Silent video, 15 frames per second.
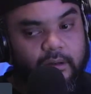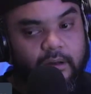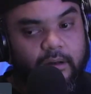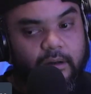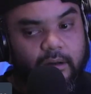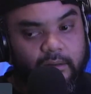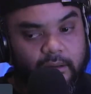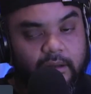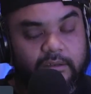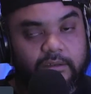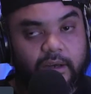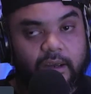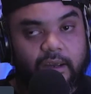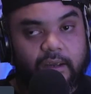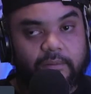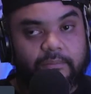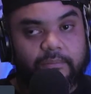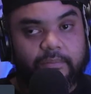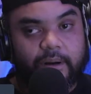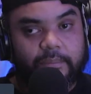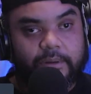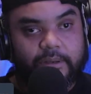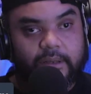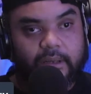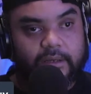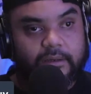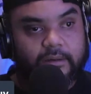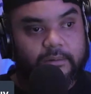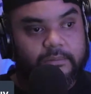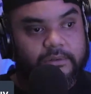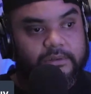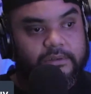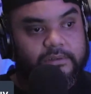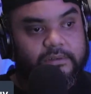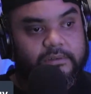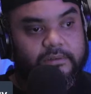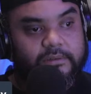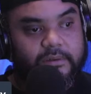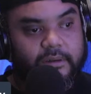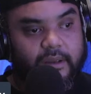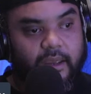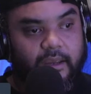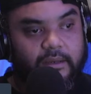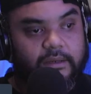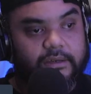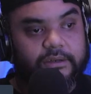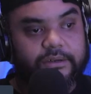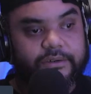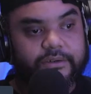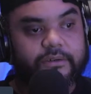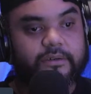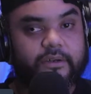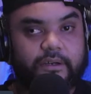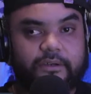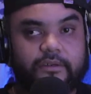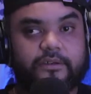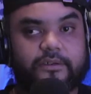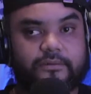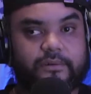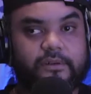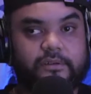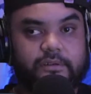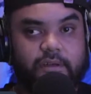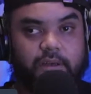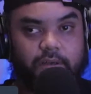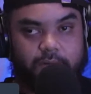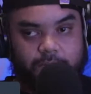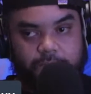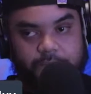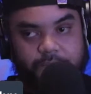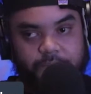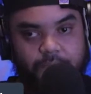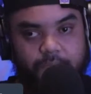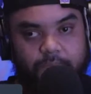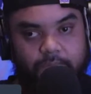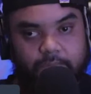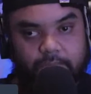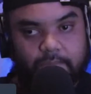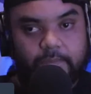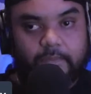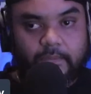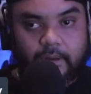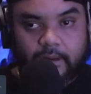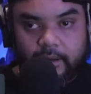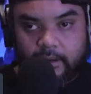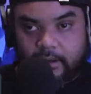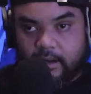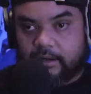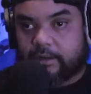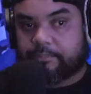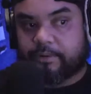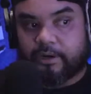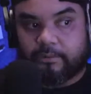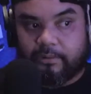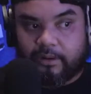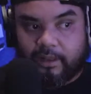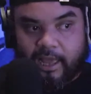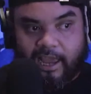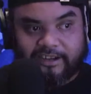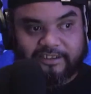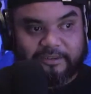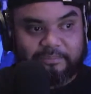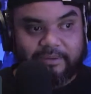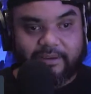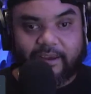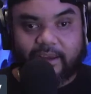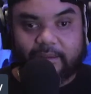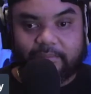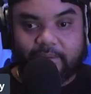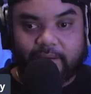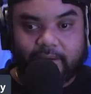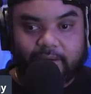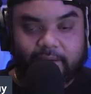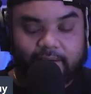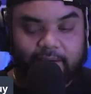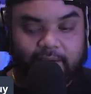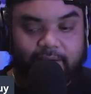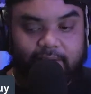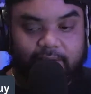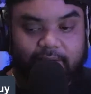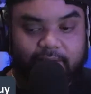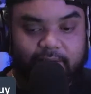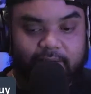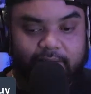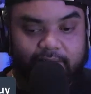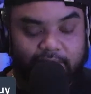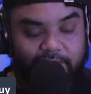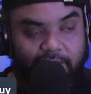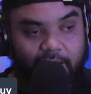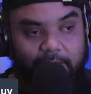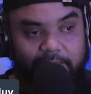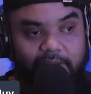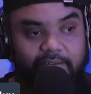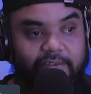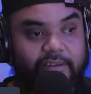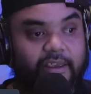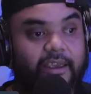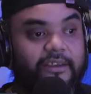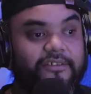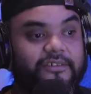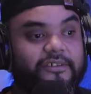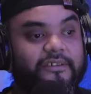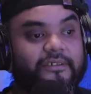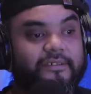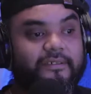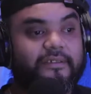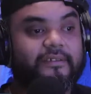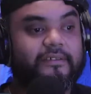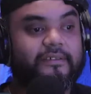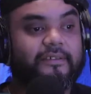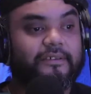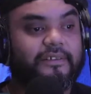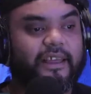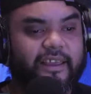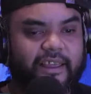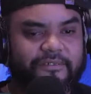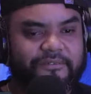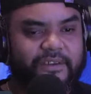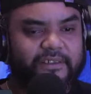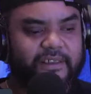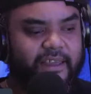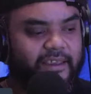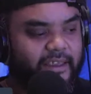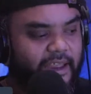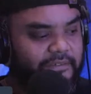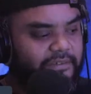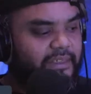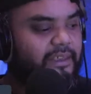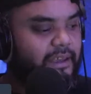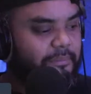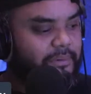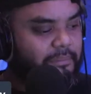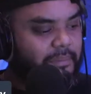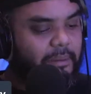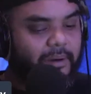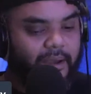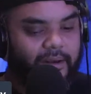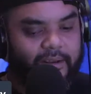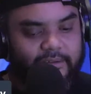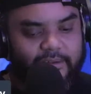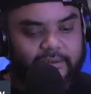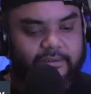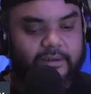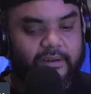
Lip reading: long time, probably like almost 8 years. 8 years of real estate. And I did pretty well. I actually became the top listing agent. So it's like it feels like everything I put my mind into,